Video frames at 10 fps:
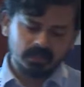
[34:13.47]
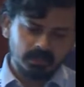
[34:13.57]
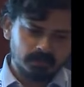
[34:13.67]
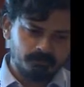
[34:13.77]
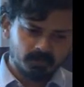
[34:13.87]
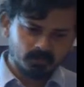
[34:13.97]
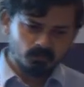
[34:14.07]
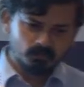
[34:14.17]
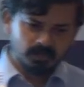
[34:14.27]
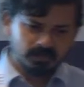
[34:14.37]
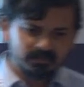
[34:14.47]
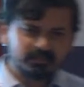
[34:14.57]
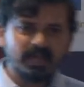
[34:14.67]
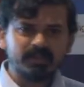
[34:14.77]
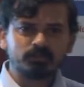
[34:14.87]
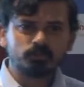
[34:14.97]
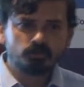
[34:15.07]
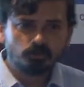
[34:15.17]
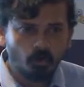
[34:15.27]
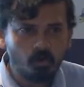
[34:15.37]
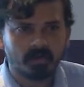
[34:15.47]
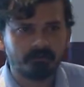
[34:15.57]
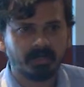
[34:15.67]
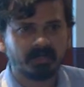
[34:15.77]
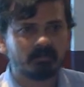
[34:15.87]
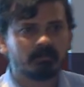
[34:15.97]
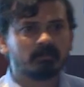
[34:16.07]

um, there is no company